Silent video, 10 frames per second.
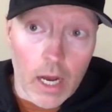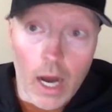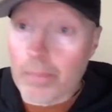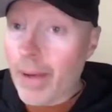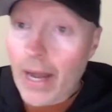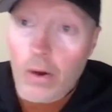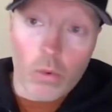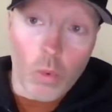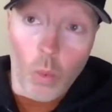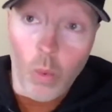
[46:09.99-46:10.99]
about
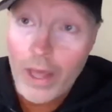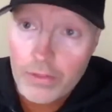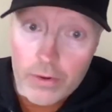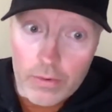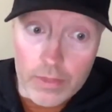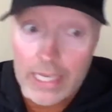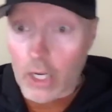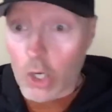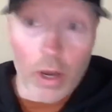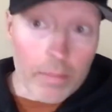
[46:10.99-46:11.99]
whether the
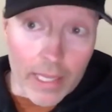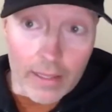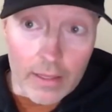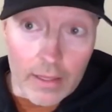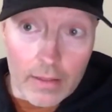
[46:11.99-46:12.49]
equipment